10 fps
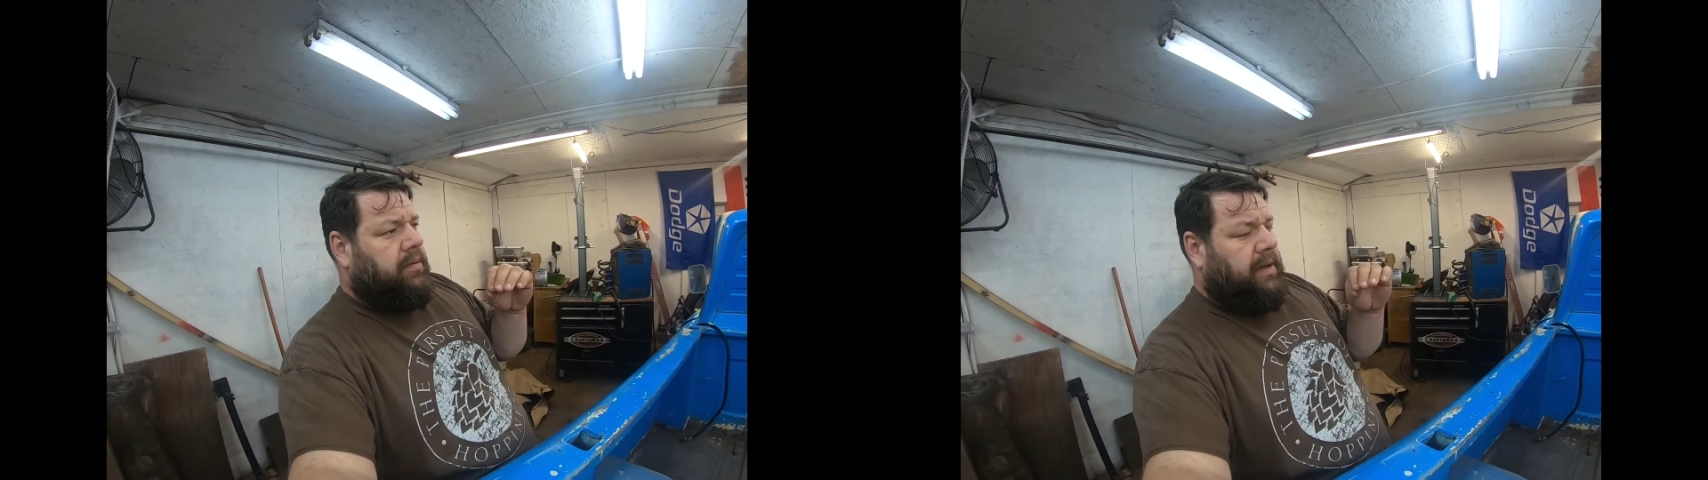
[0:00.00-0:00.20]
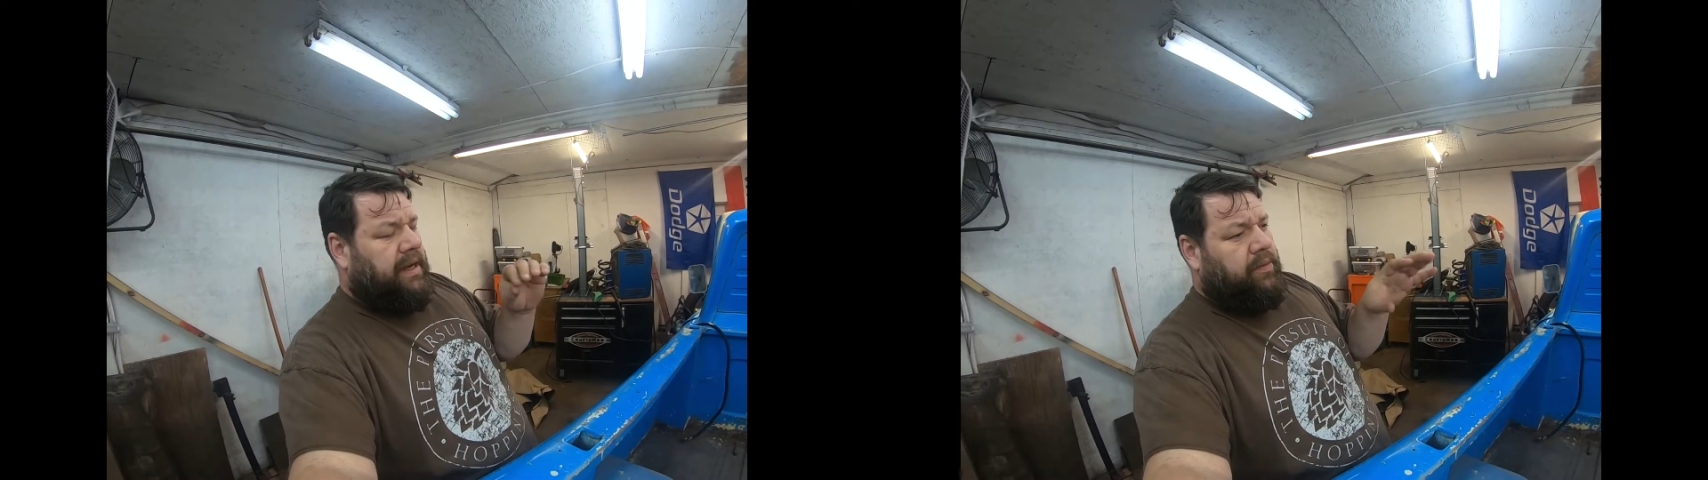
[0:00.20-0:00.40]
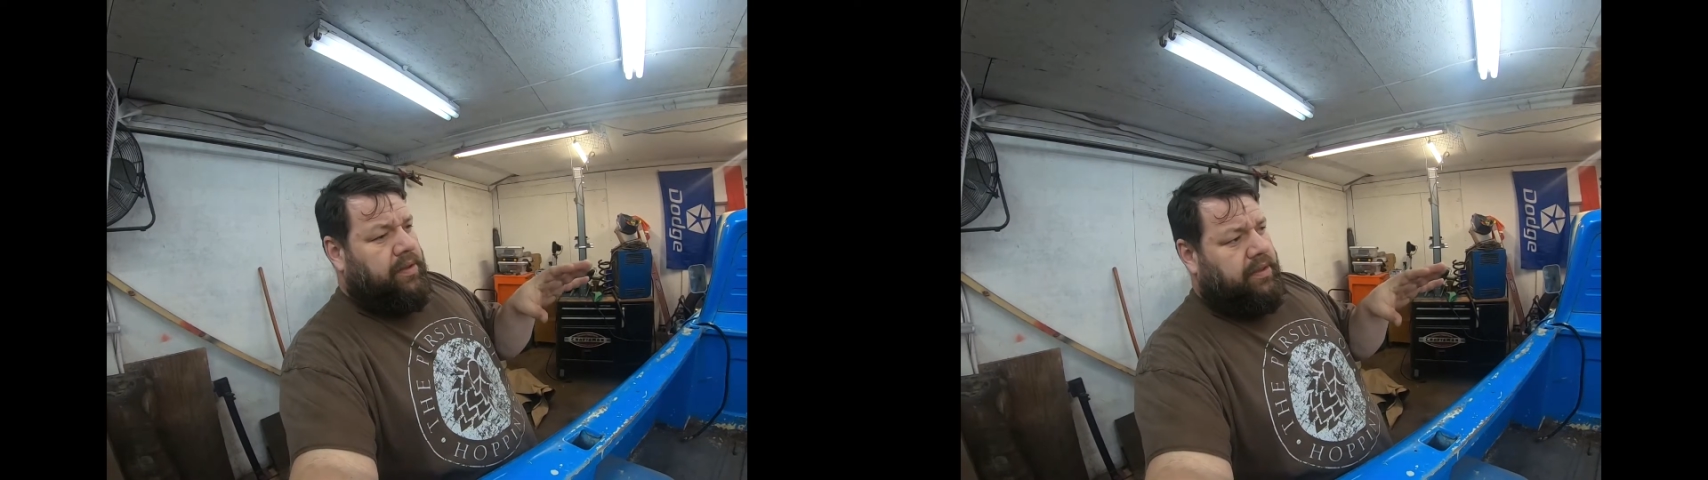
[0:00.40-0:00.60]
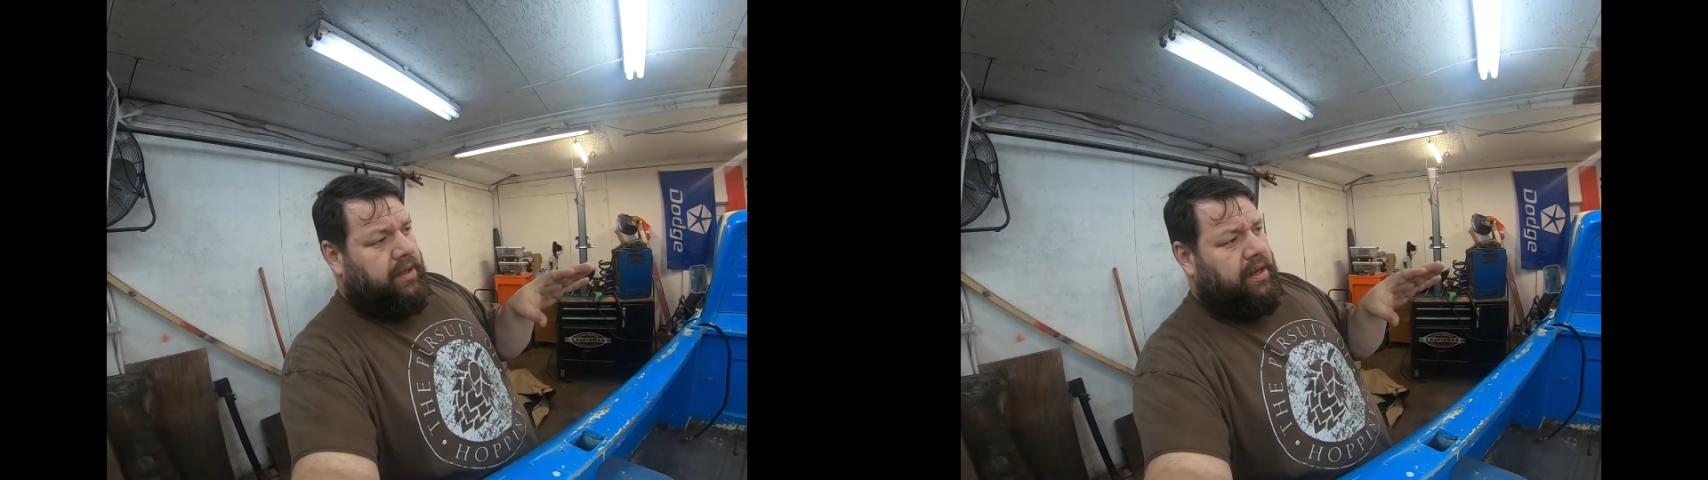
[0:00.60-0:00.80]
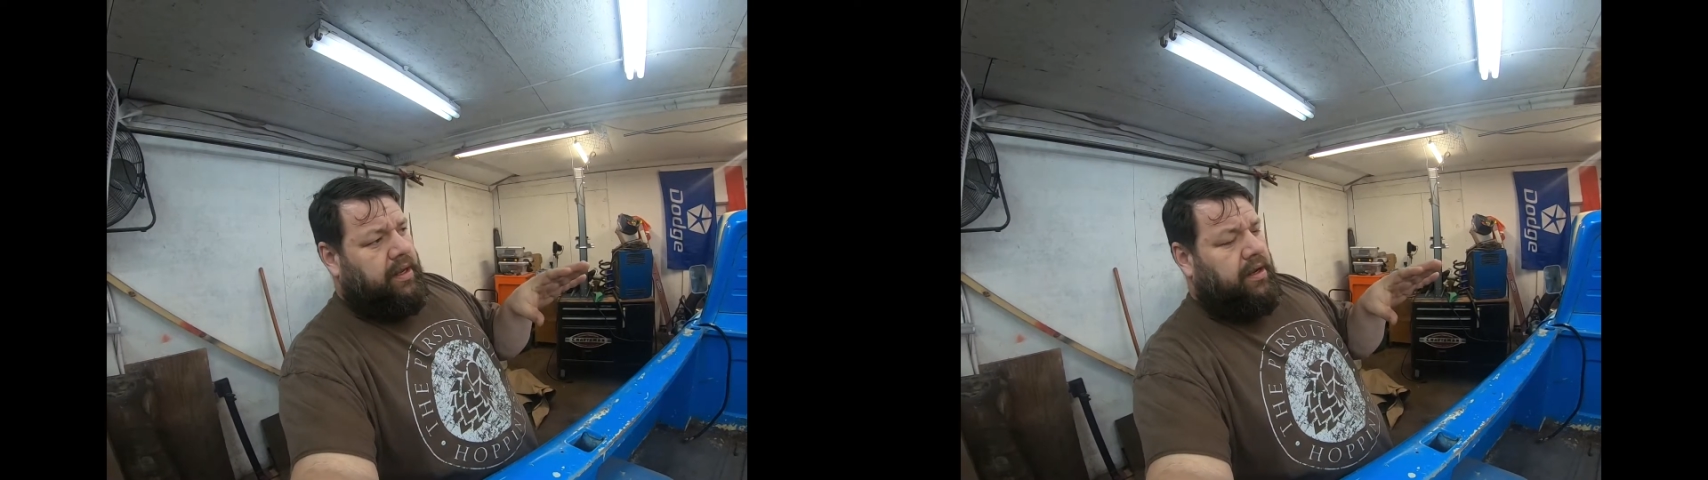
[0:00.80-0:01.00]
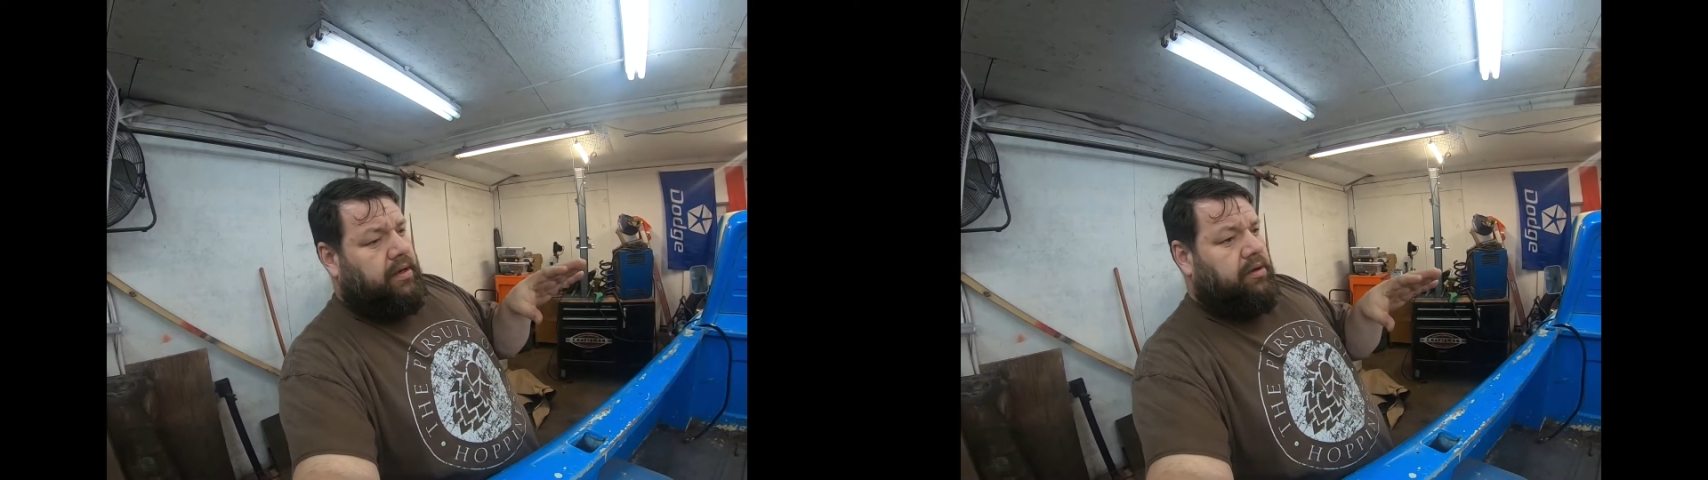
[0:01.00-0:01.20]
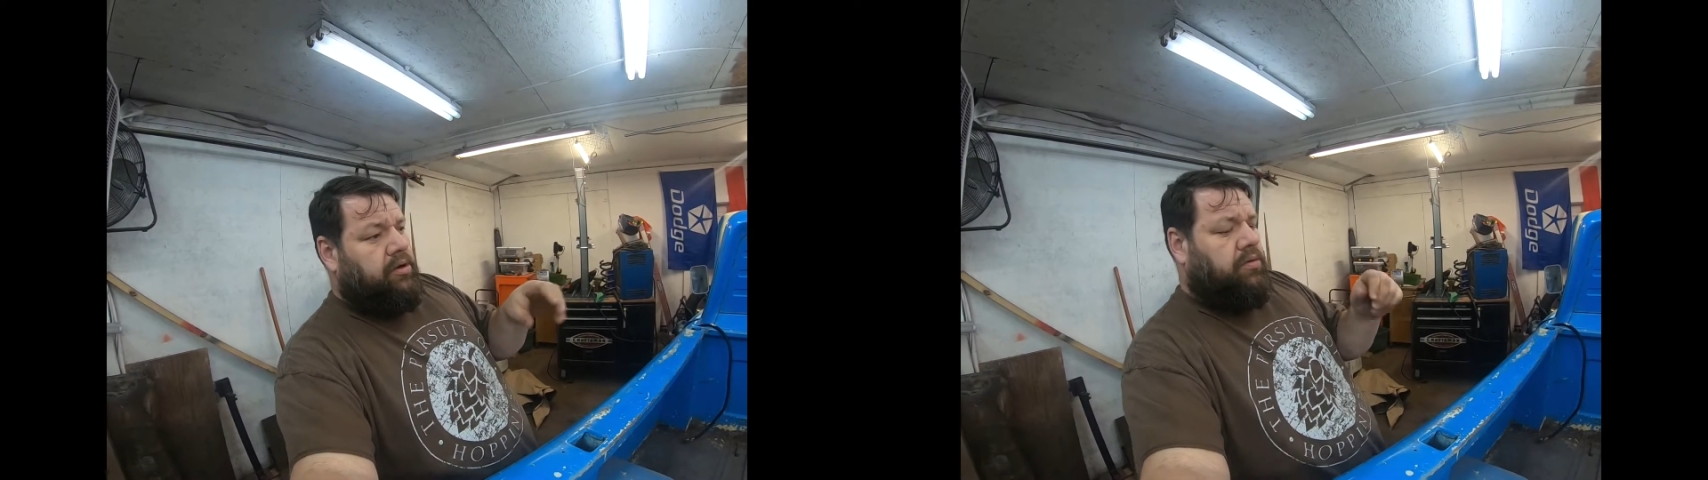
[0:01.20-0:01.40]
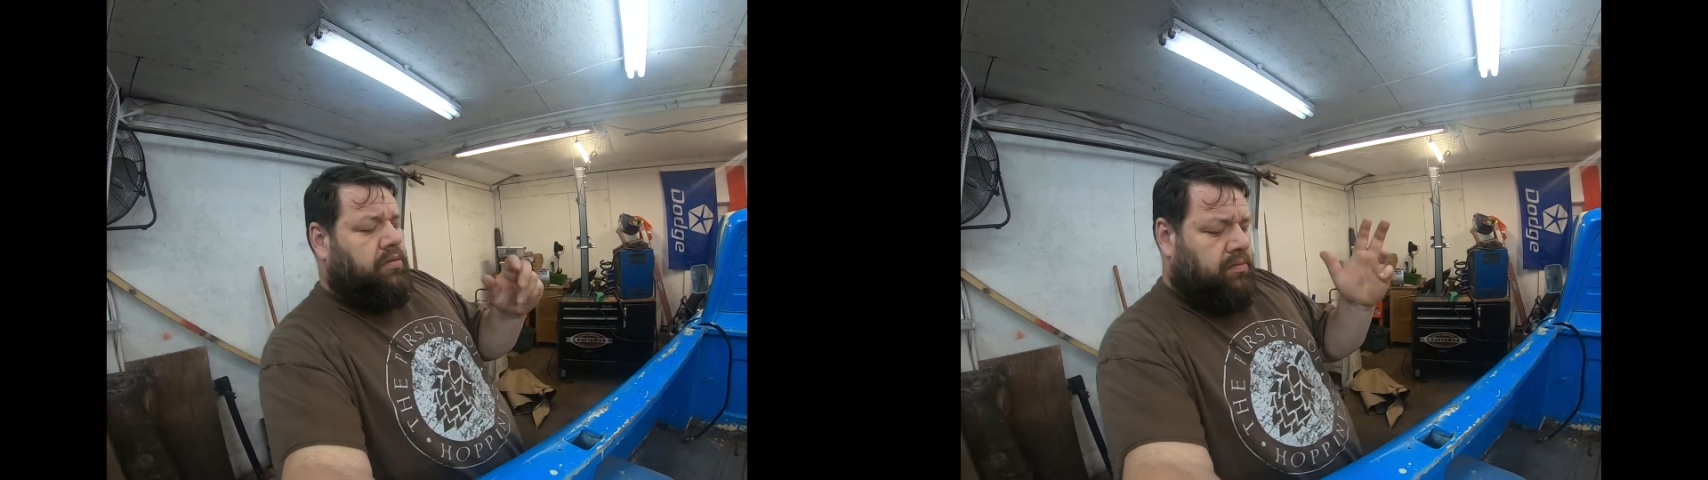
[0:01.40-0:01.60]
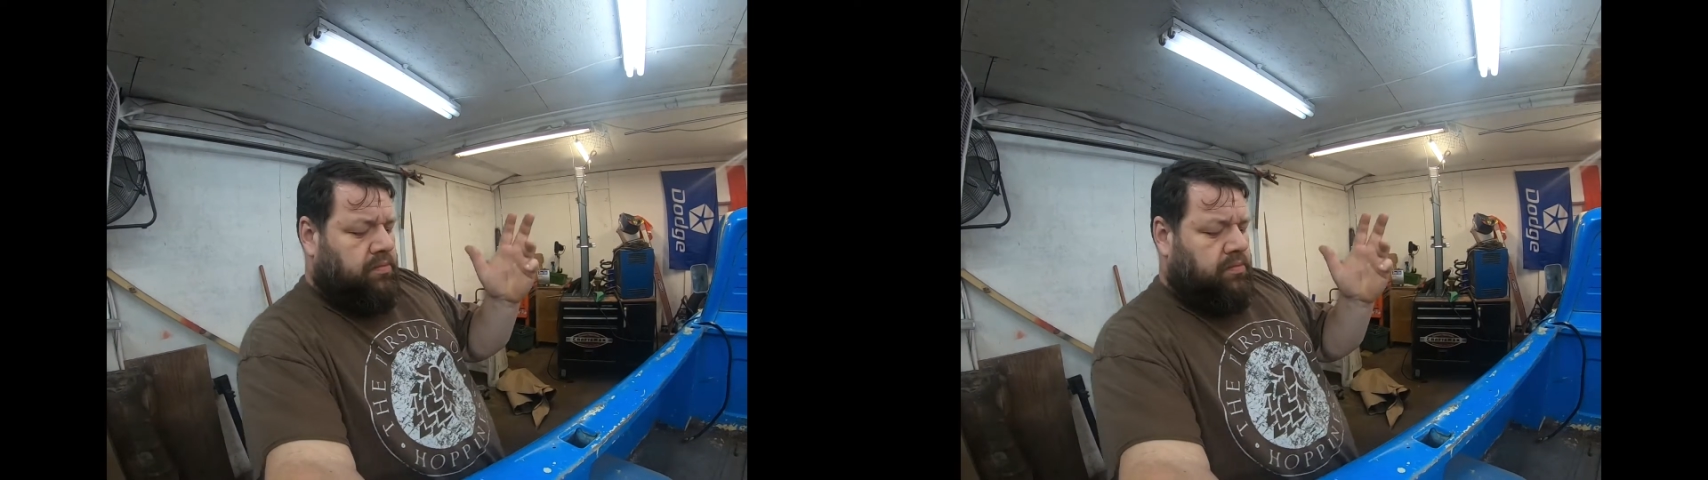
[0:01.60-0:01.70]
Made it with a new